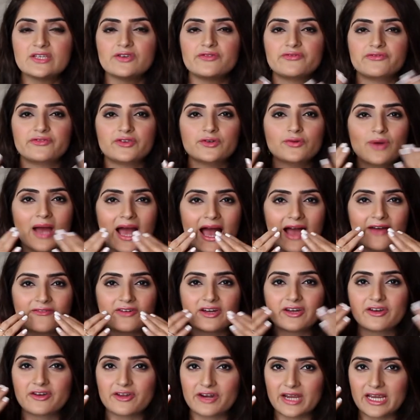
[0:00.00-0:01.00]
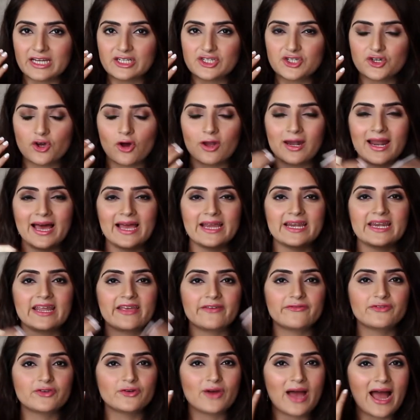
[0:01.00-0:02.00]
if you have a great jawline,
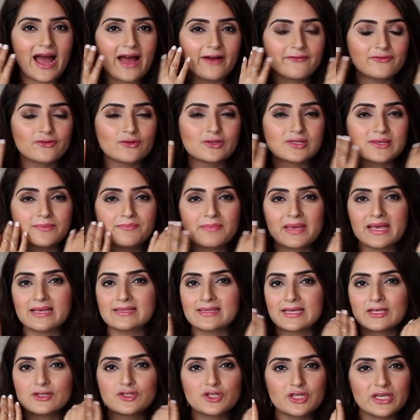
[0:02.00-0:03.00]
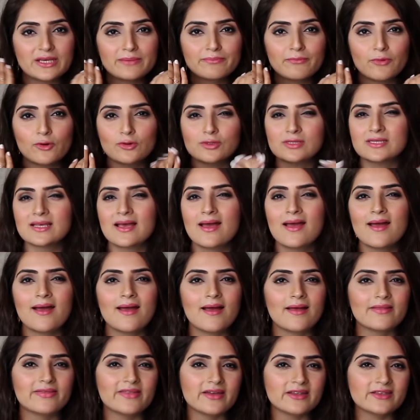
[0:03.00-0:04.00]
if you have those amazing cheekbones,
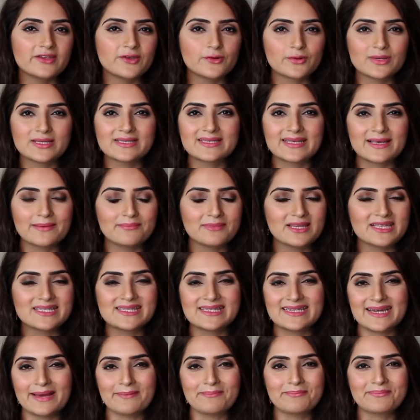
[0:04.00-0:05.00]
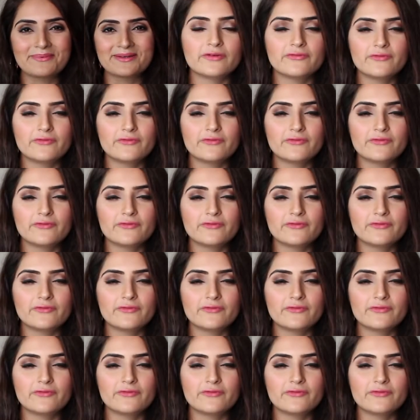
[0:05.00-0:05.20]
then you can skip this step.